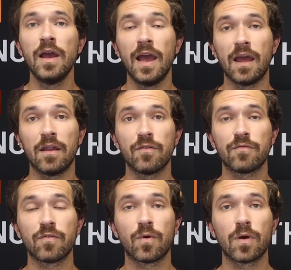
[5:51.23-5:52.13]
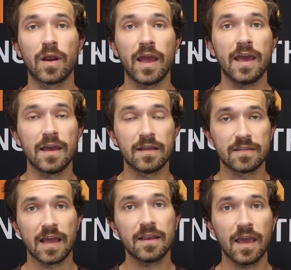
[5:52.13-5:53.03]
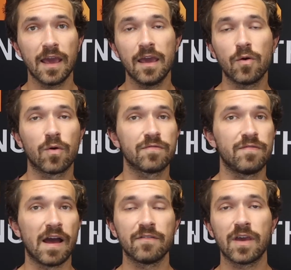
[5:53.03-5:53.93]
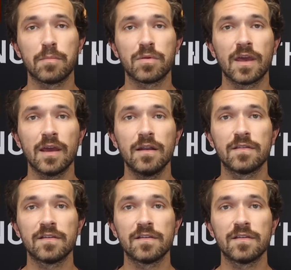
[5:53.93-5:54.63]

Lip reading: And for a 10K or 5K plan,